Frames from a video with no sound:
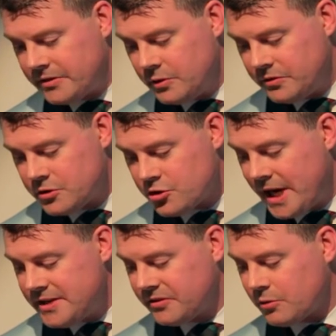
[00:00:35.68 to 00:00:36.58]
Susan
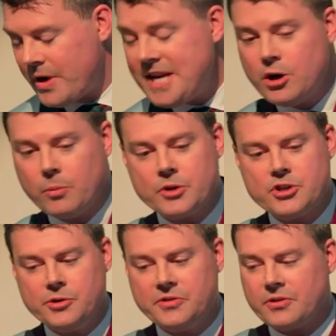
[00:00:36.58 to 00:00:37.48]
trained as a radio
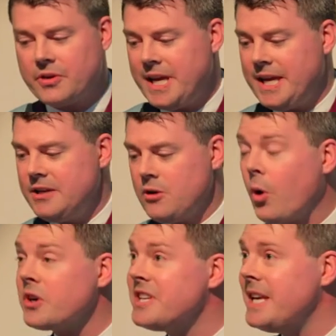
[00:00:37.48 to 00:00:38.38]
producer in
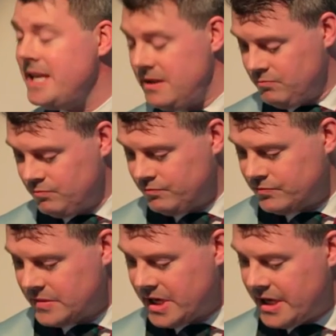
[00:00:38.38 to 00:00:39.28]
RTE,
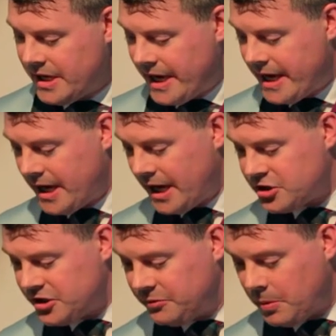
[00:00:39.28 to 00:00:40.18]

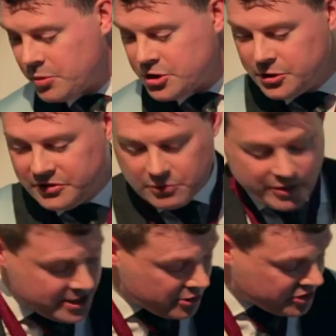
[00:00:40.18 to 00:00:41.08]
and she's been producing
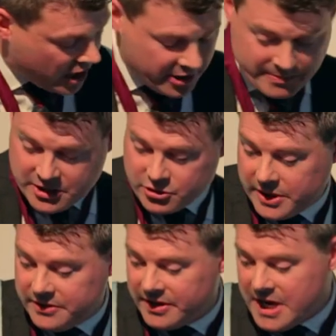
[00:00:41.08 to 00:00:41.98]
radio
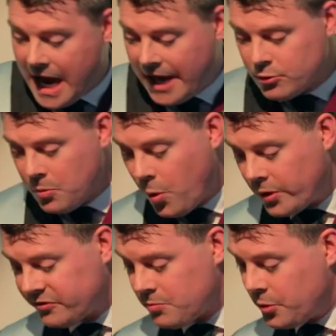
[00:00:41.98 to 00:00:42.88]
documentaries and
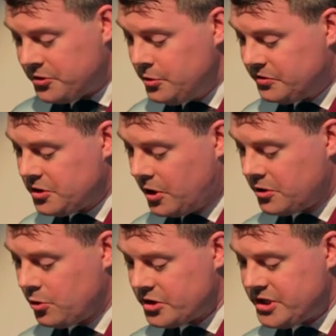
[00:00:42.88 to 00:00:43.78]
reports for both News
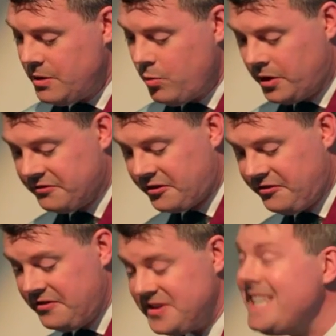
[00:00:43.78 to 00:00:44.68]
Talk and RTE1 for
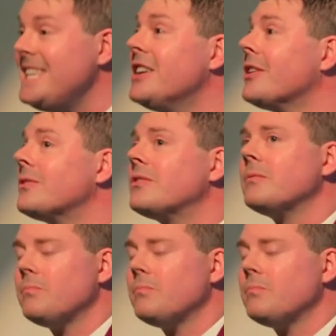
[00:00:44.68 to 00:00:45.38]
15 years.